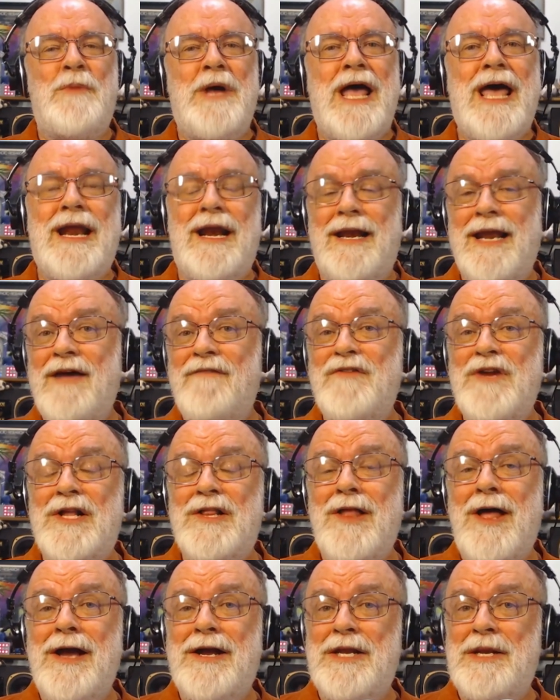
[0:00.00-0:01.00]
at 11
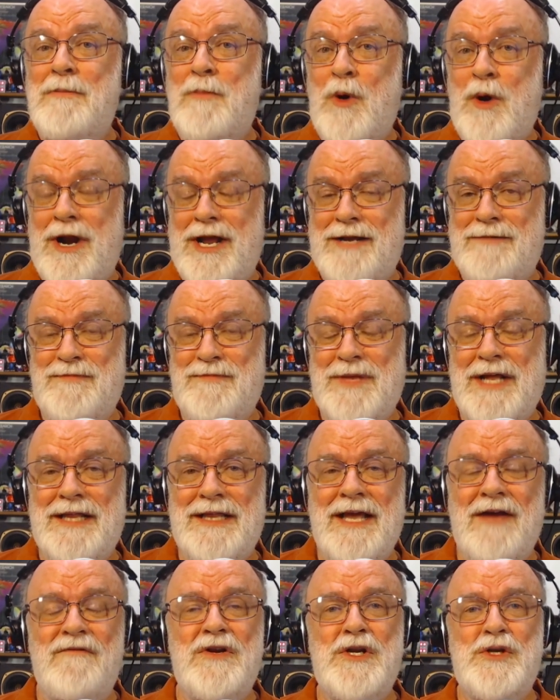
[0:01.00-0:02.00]
o'clock in the morning,
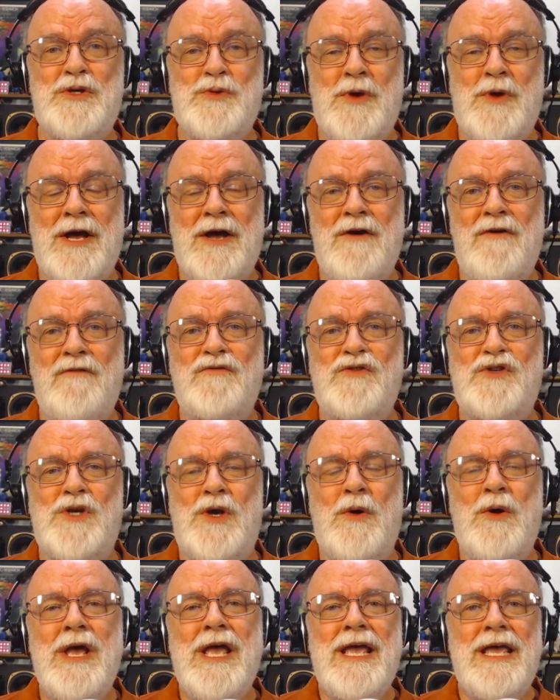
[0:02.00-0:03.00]
11 to 12.
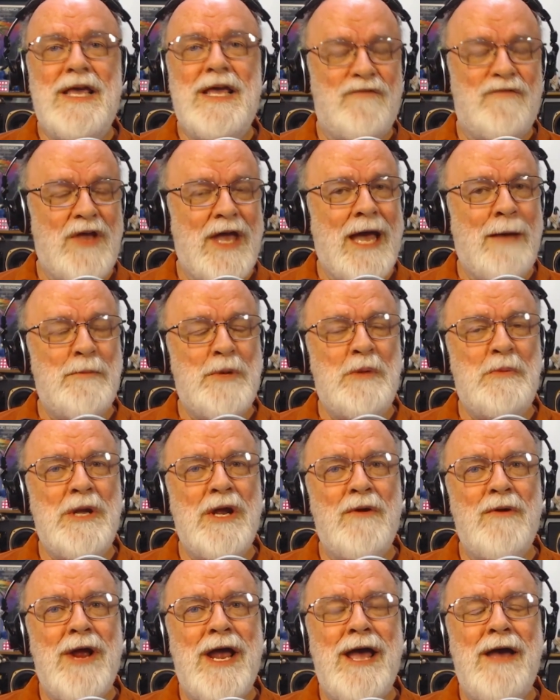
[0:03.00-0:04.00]
So if you happen to be
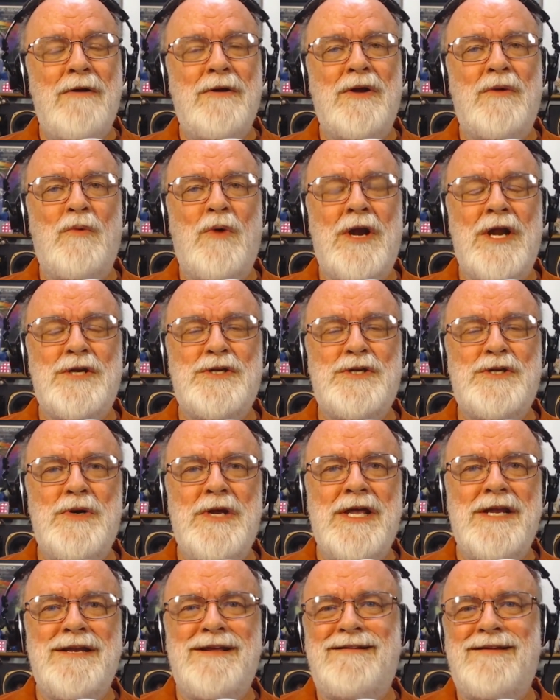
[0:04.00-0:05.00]
around and want to tune
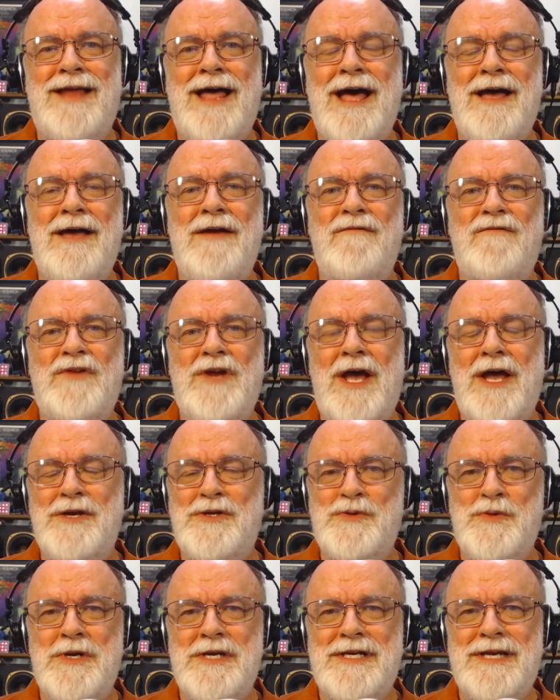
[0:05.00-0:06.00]
in to
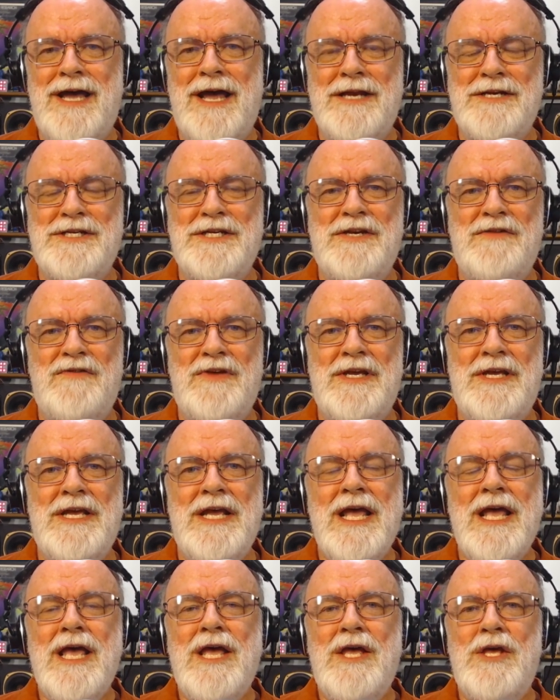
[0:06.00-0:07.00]
live.twit.tv,
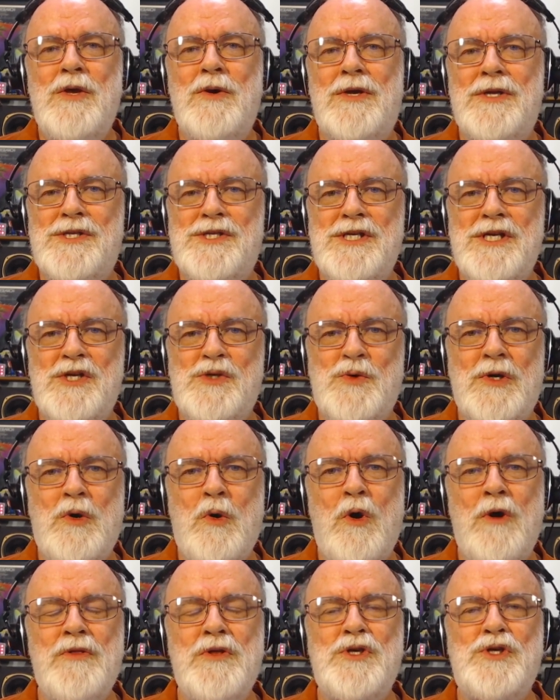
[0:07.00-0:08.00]
you can see us
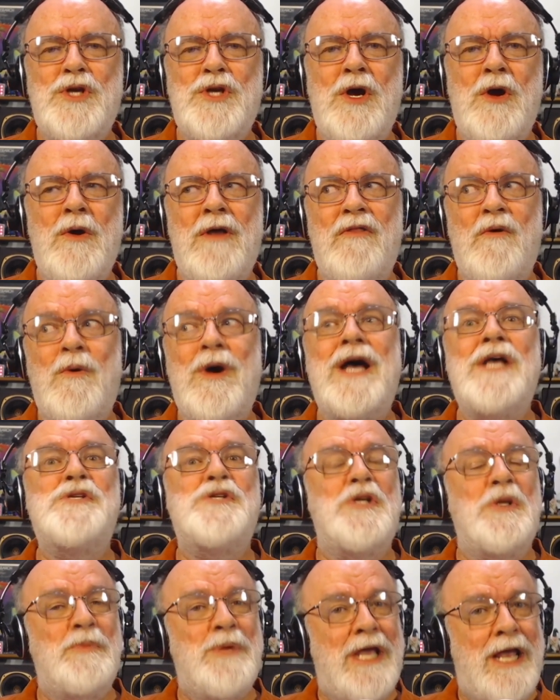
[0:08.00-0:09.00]
record the show.
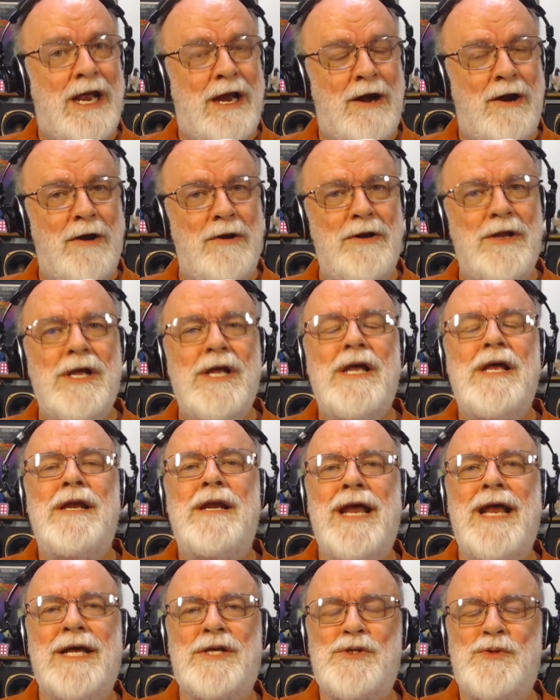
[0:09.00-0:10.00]
Otherwise, it'll be aired
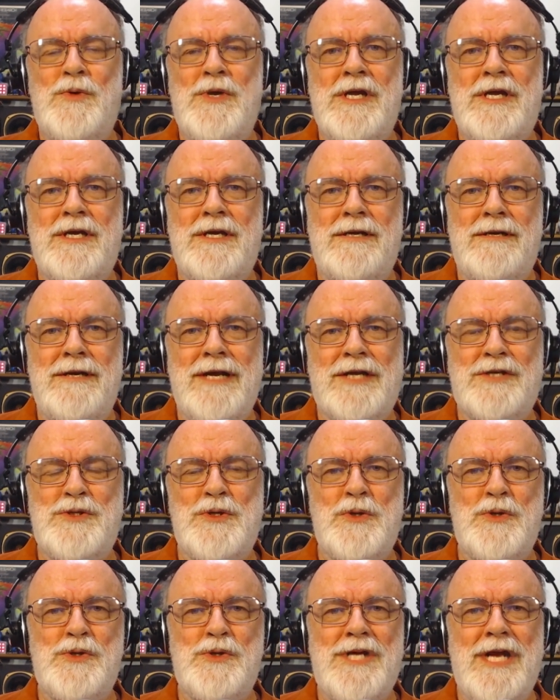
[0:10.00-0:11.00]
next week, next
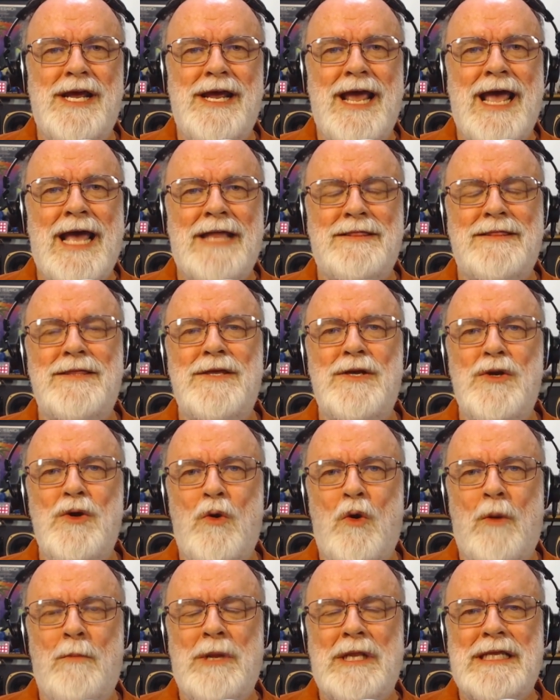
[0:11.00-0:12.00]
Thursday, at the
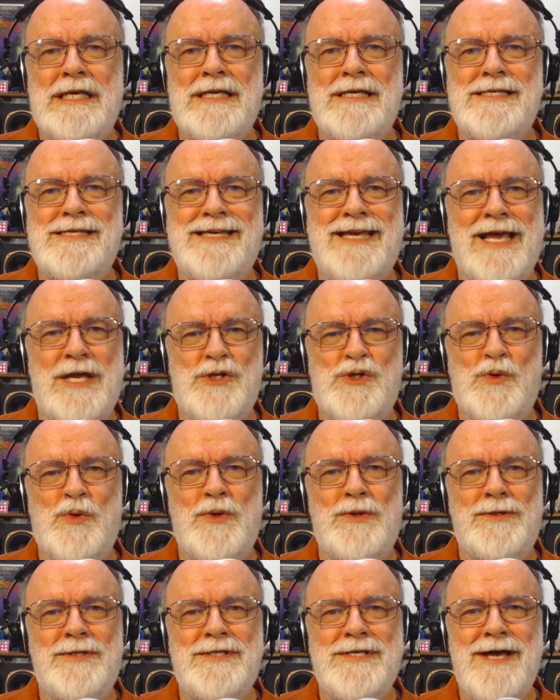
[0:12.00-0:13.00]
normally
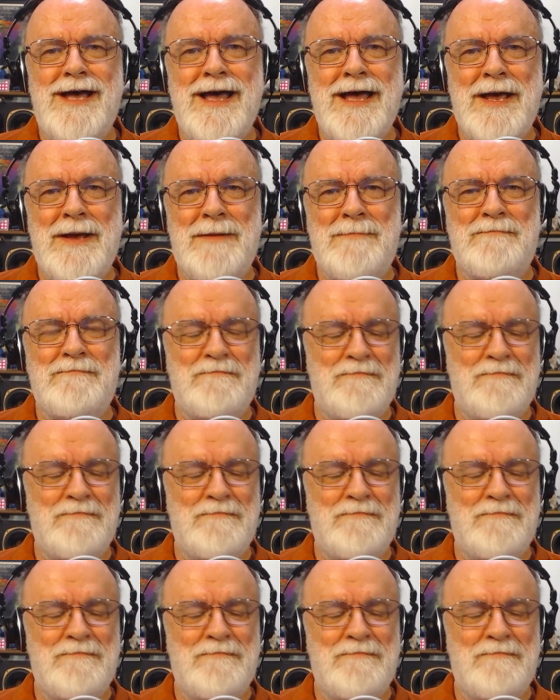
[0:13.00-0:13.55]
scheduled time.